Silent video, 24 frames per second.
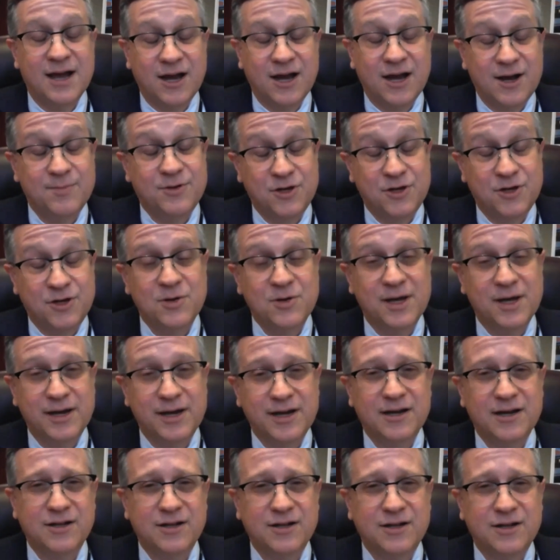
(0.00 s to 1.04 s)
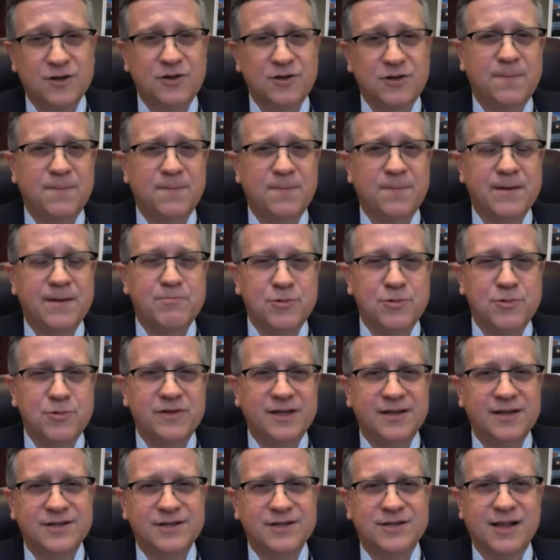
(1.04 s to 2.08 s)
up to and including
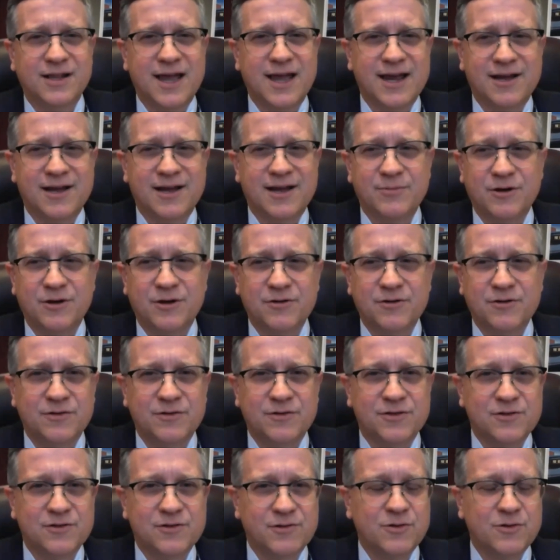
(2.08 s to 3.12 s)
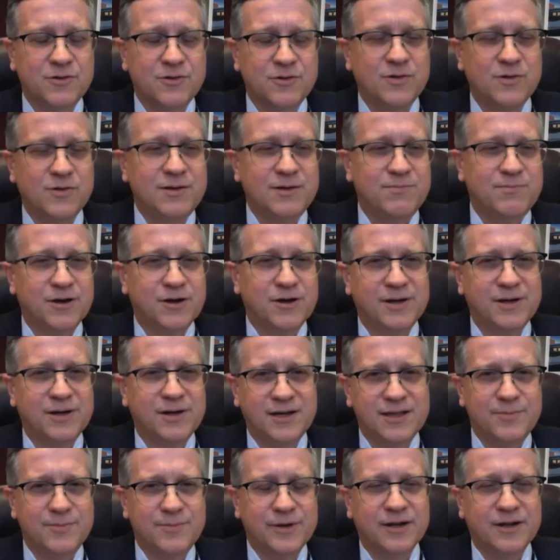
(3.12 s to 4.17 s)
moving this lab over a three week period in the
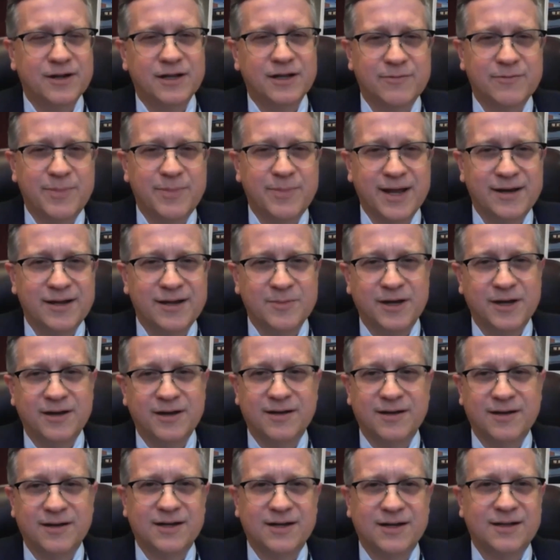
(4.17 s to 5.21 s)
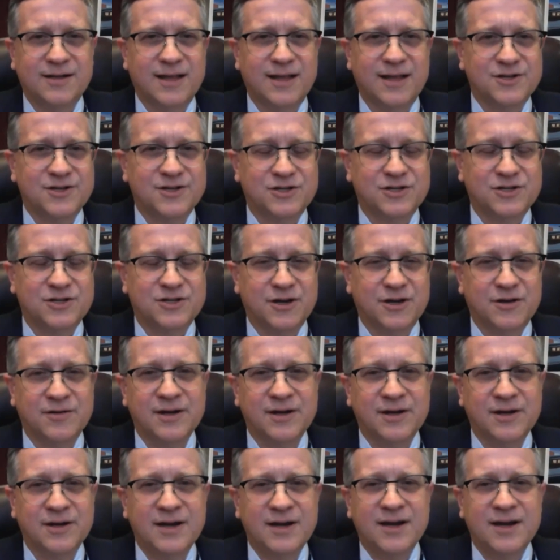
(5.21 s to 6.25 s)
middle of a pandemic uh, last year
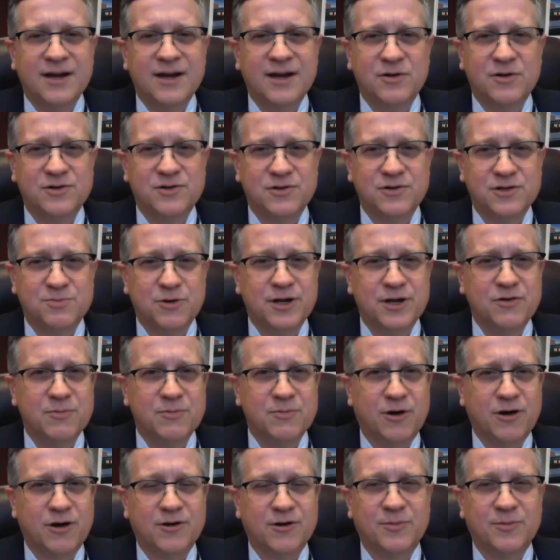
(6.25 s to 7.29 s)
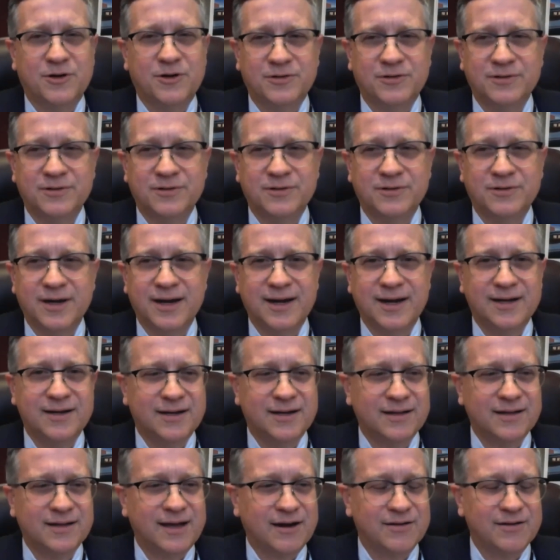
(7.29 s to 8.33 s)
which was pretty remarkable. And
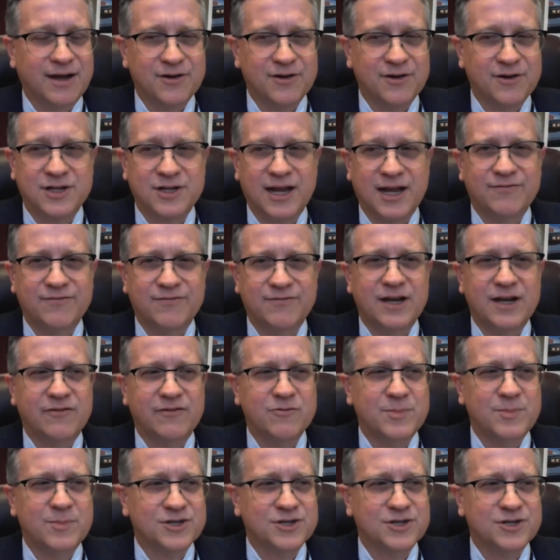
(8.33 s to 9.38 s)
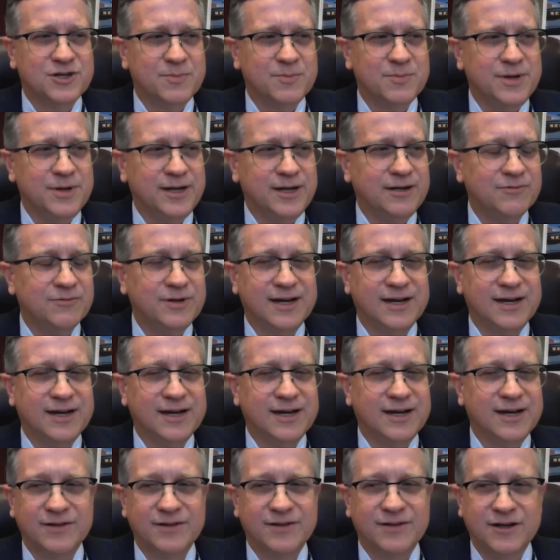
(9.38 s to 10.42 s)
uh, our, our, staff never missed a beat. We have the
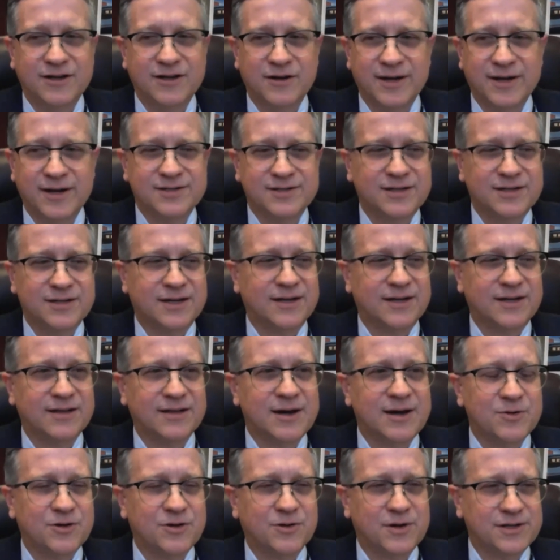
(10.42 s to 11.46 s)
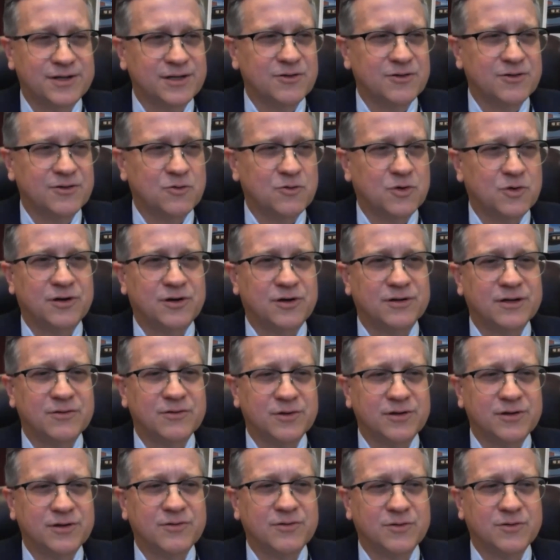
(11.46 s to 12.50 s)
greatest uh, laboratorians in the world, and
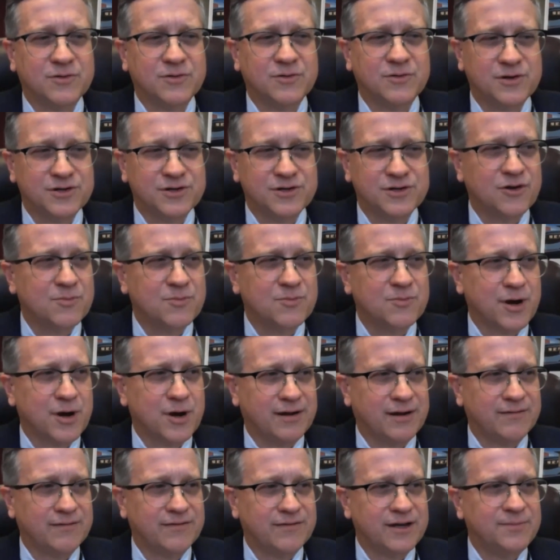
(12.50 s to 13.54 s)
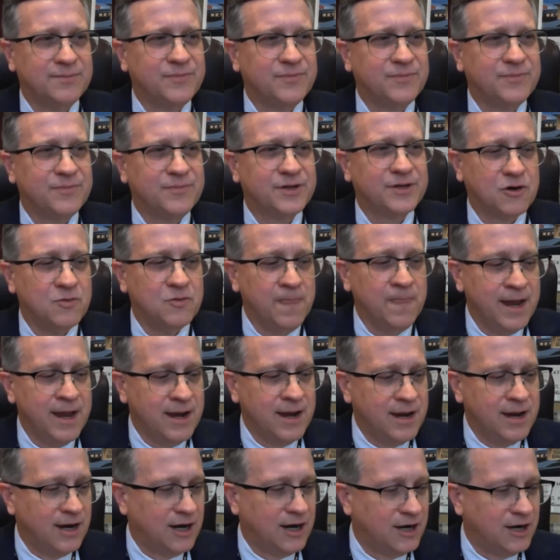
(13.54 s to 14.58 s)
we're, we're so proud of them. So
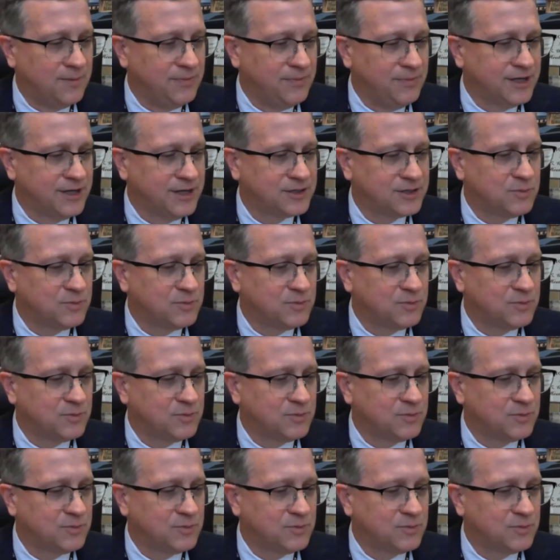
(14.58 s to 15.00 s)
um, this